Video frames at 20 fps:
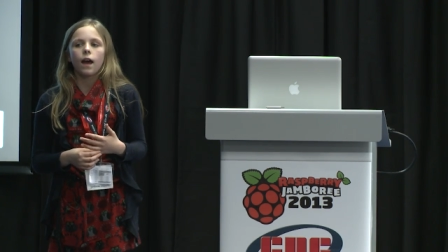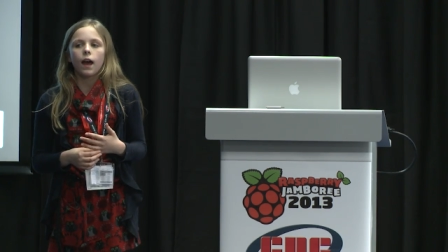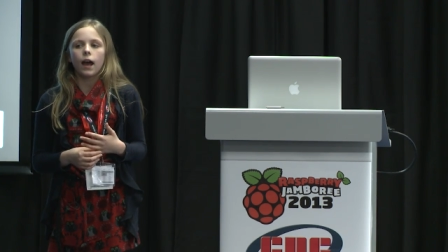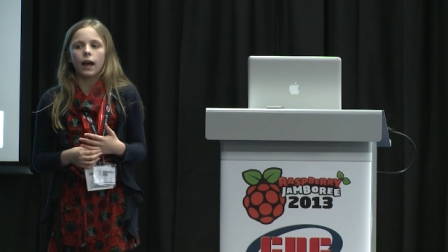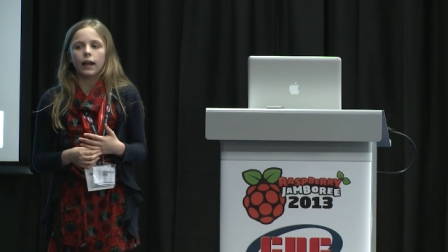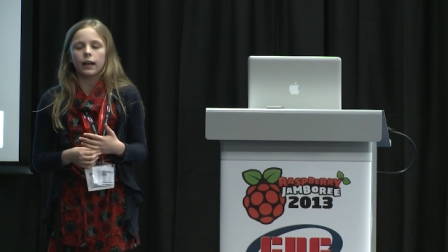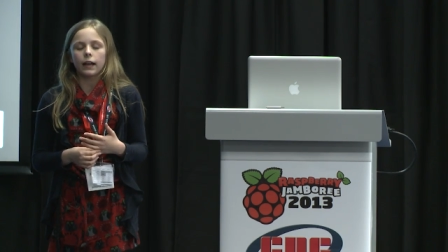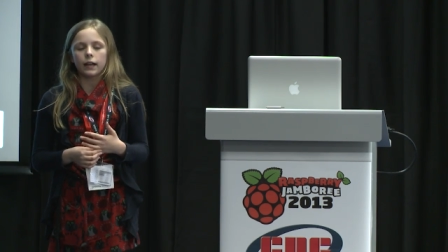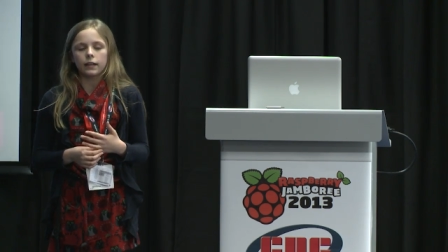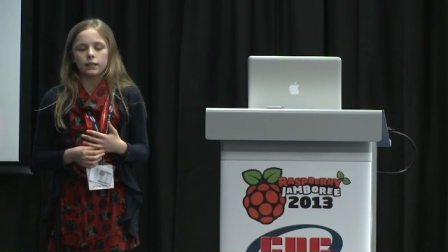
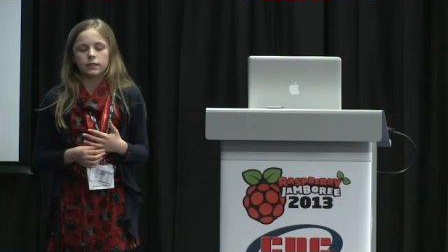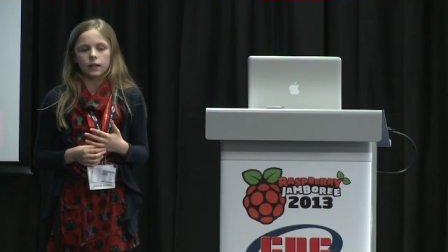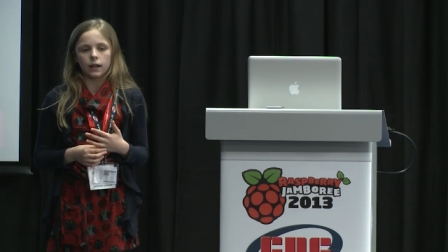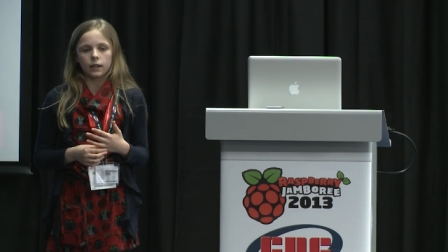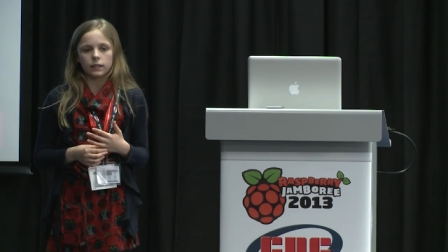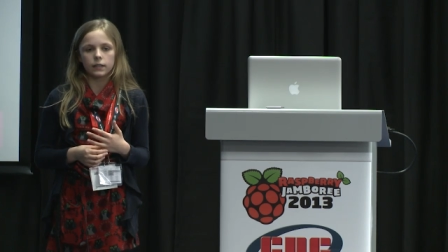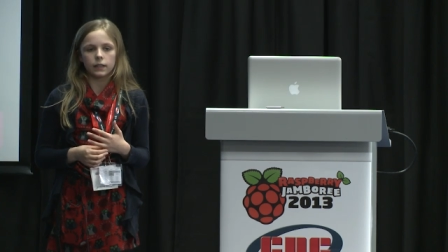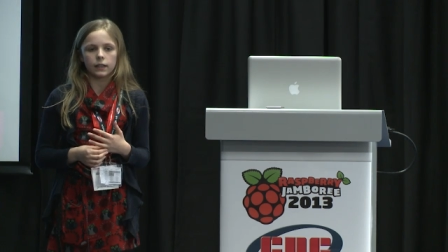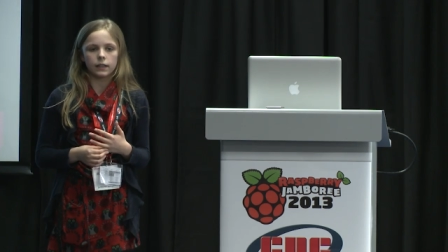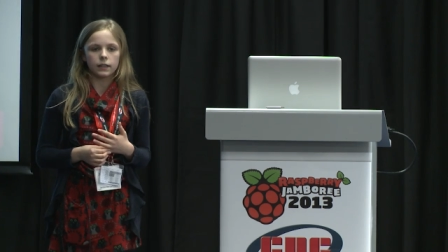and I
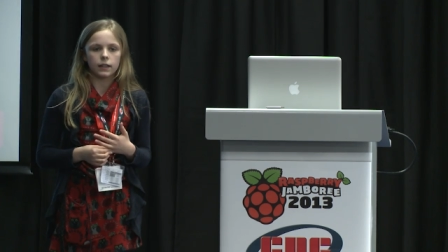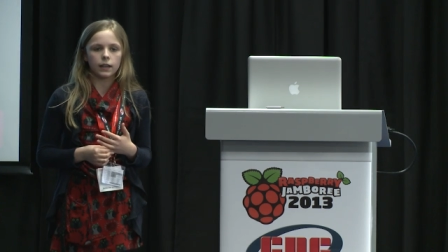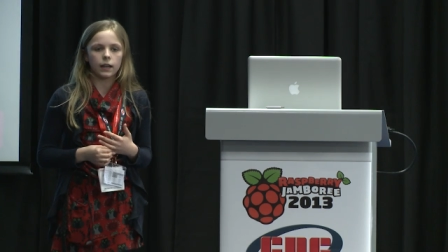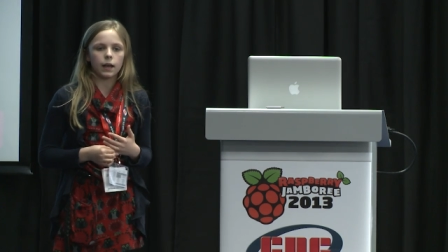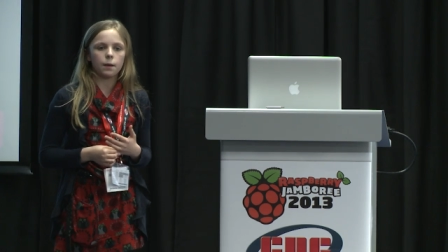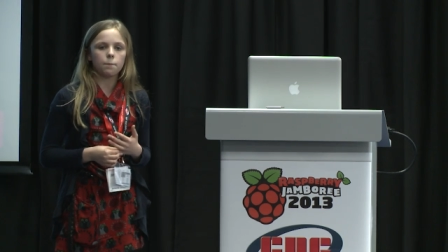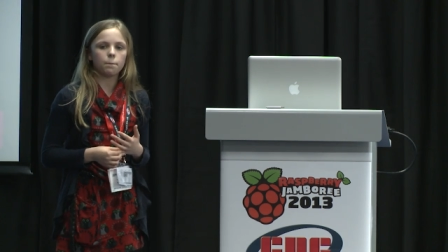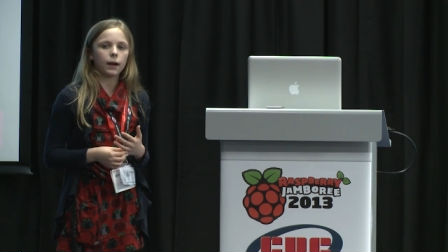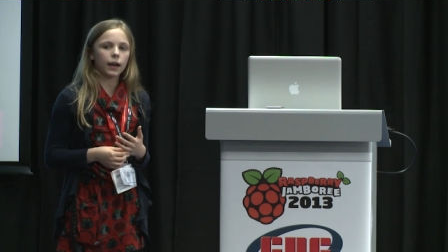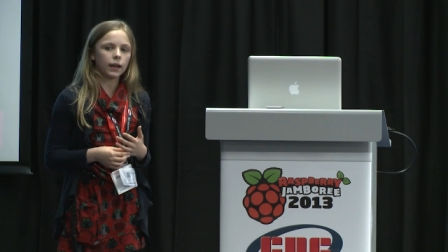started to
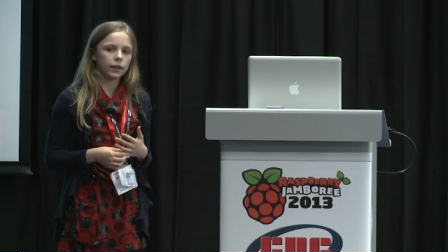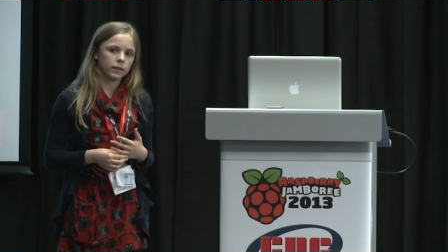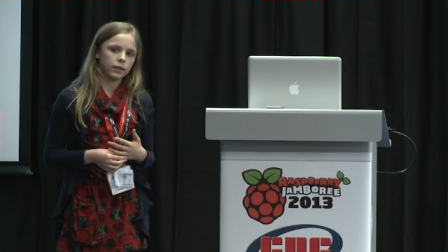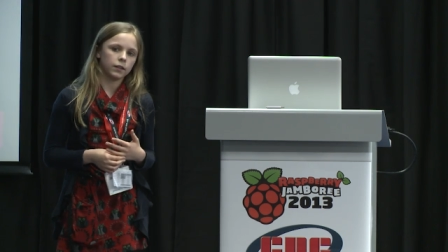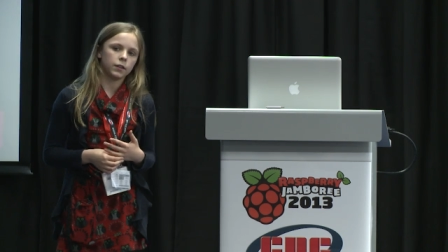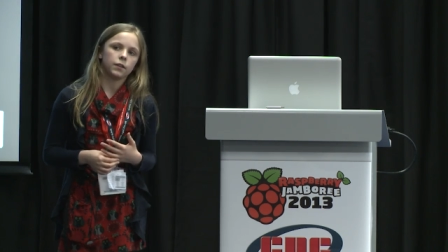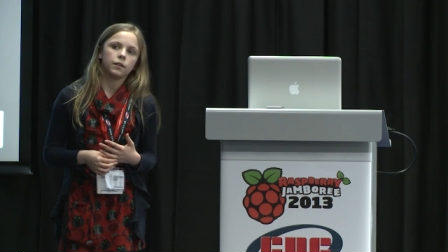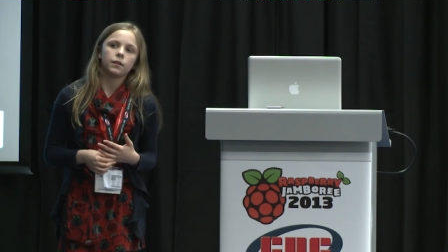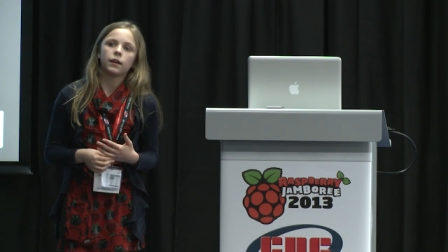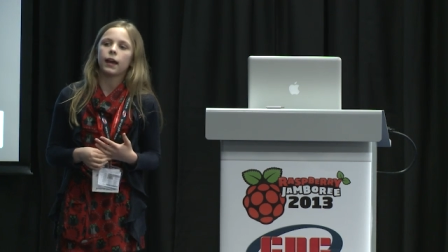learn
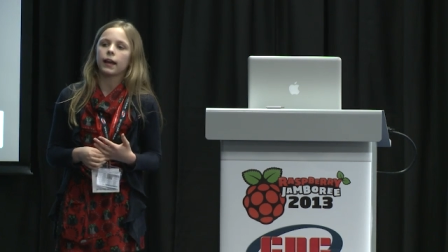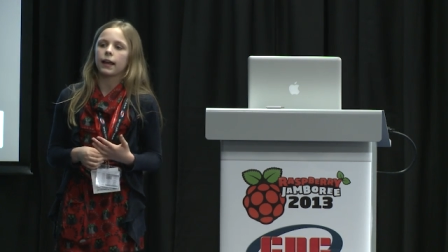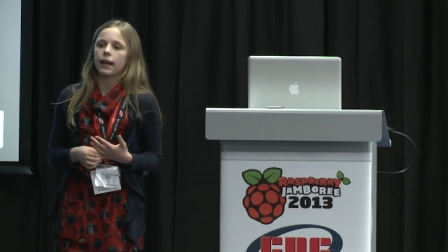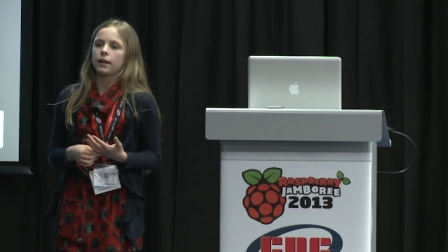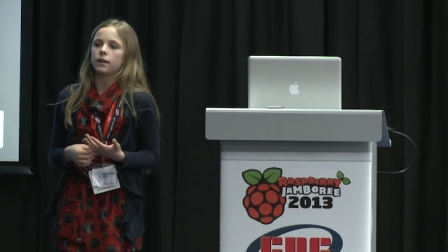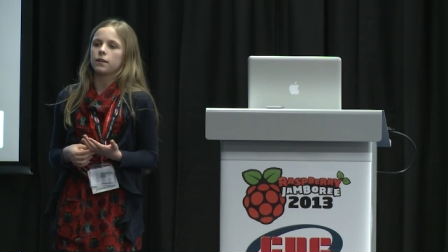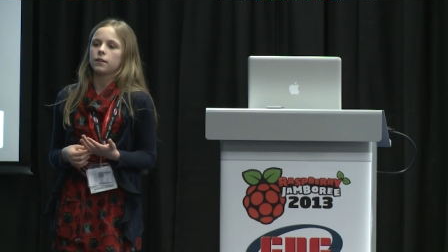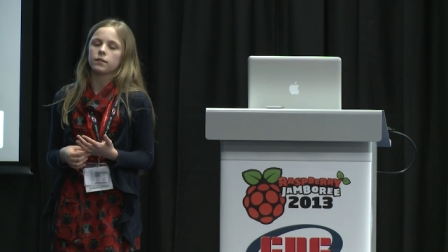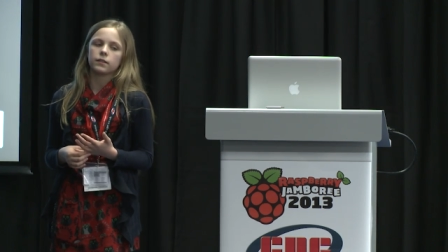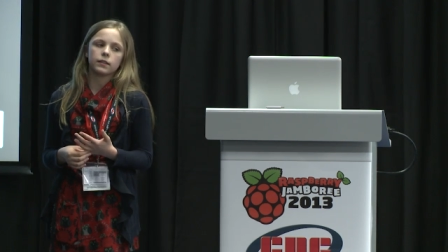Python,
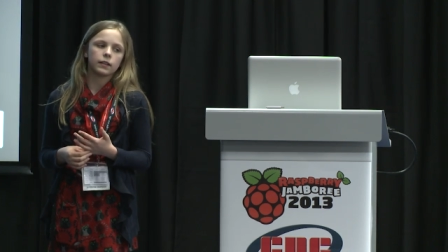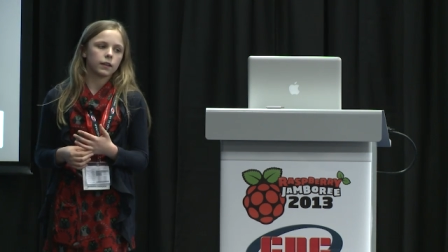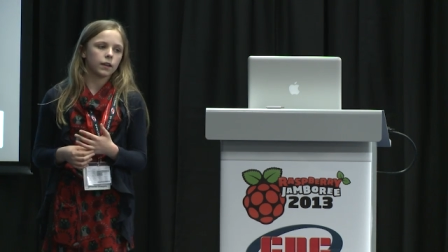again using